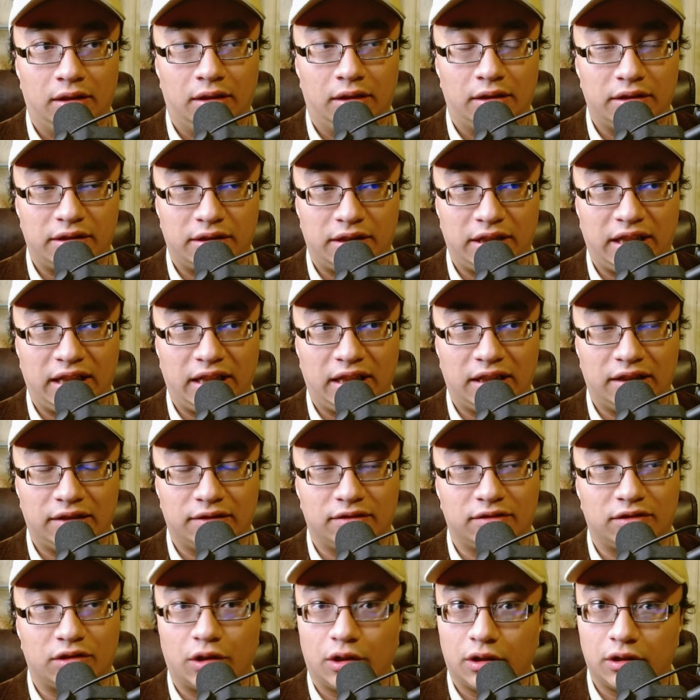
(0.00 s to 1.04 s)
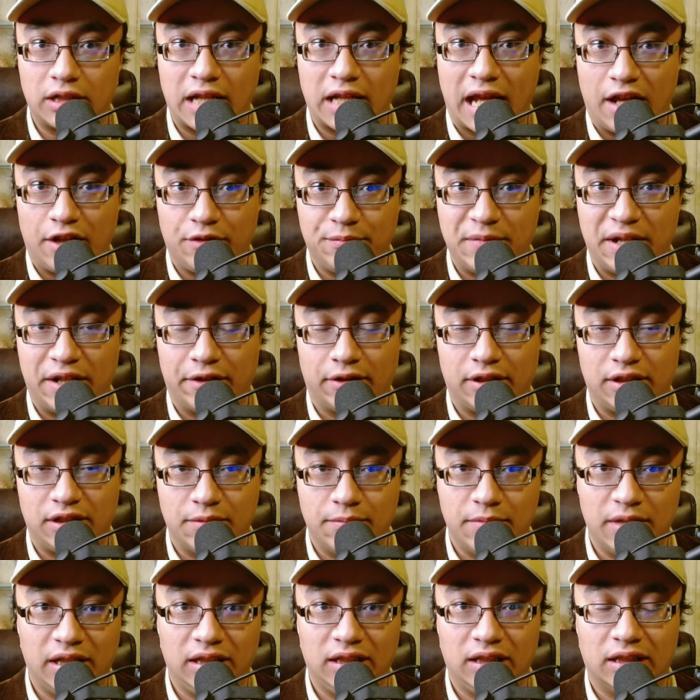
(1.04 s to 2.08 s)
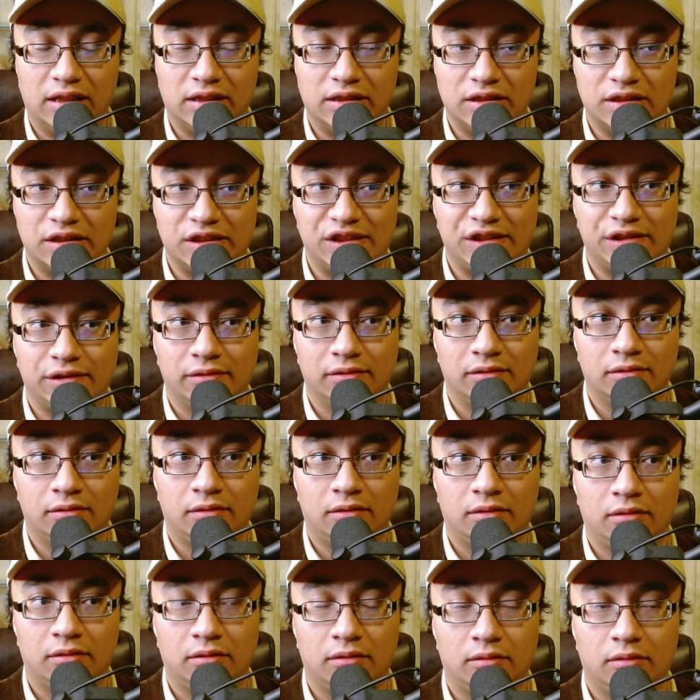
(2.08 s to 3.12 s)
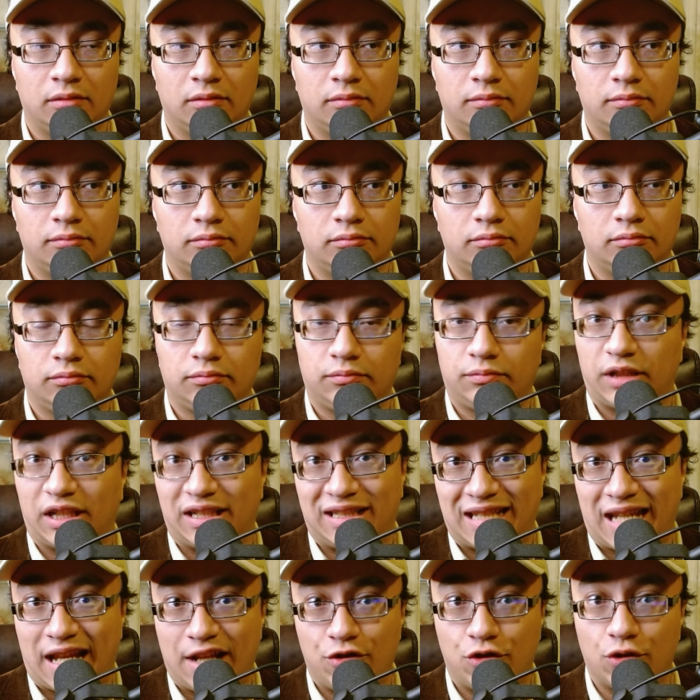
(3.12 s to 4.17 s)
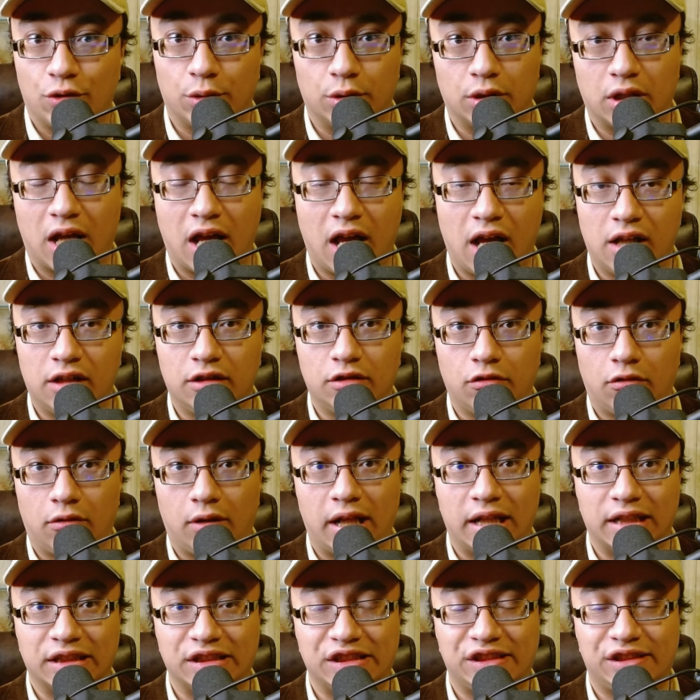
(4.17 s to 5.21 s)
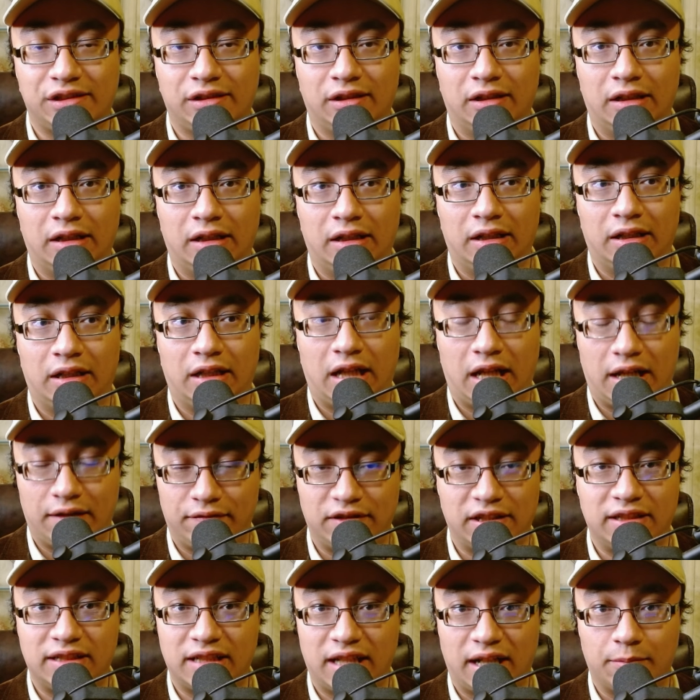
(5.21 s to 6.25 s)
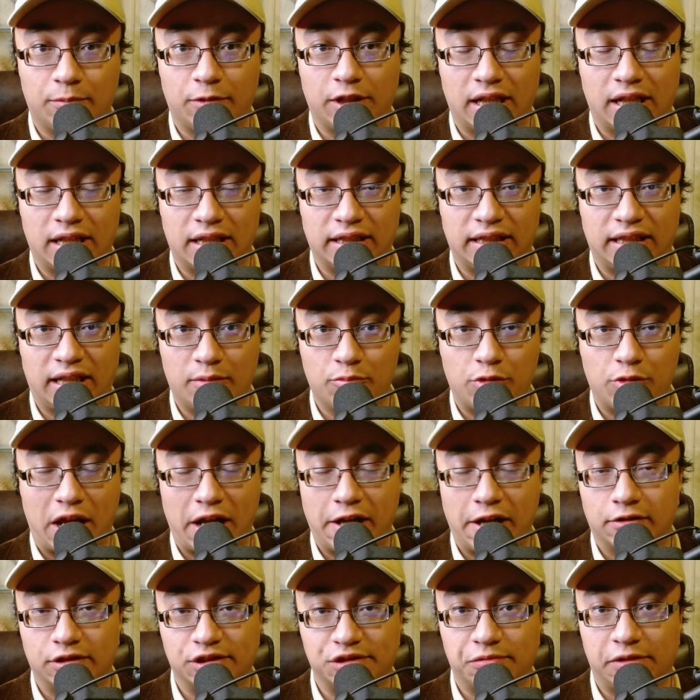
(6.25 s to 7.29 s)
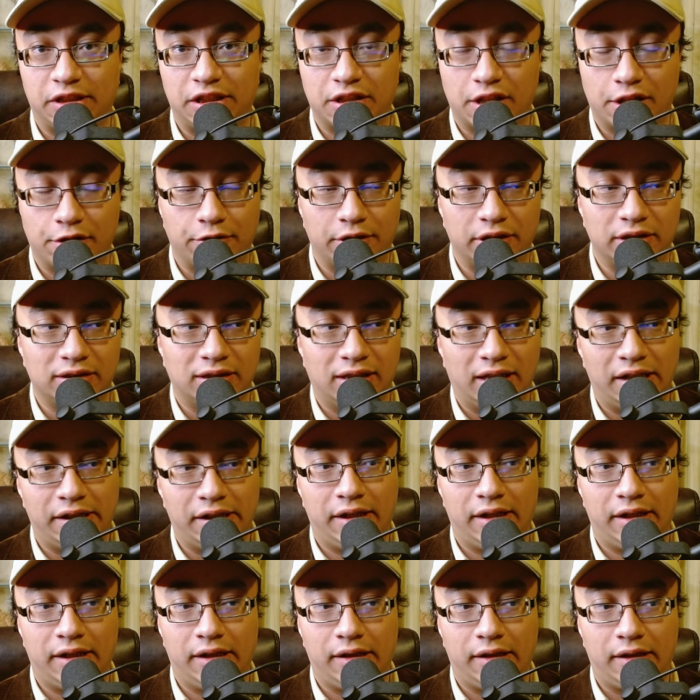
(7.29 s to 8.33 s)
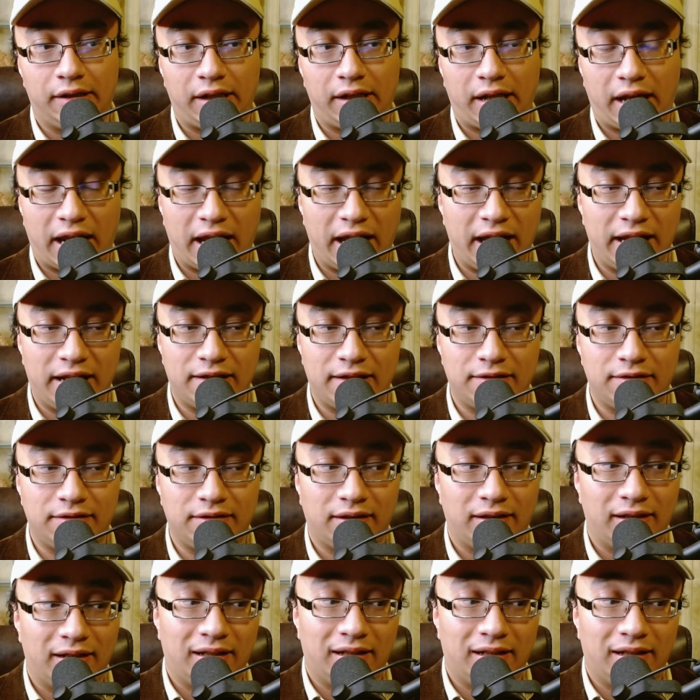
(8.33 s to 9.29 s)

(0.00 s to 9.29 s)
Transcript: the third Aldmeri Dominion's potential conquest of the Tamrielic Empire as we know it. And